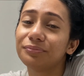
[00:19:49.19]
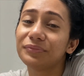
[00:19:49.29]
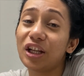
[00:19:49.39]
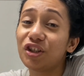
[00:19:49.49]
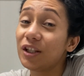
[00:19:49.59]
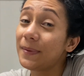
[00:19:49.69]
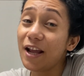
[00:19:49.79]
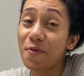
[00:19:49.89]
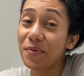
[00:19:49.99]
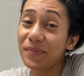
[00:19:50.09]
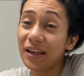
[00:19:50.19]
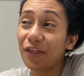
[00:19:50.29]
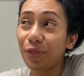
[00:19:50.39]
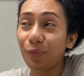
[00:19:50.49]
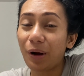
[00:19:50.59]
she's been helping me
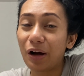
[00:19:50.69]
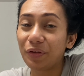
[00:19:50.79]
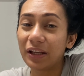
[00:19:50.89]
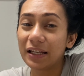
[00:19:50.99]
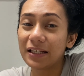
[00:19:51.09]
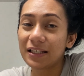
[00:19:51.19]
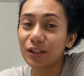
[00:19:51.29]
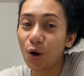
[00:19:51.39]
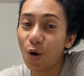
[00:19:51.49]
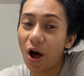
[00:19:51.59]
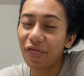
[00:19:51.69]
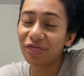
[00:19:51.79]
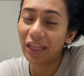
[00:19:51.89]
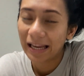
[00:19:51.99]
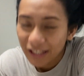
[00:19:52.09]
throughout this. So
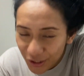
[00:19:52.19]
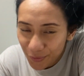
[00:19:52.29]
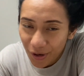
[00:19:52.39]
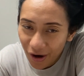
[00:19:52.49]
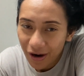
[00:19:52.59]
thank you, girl.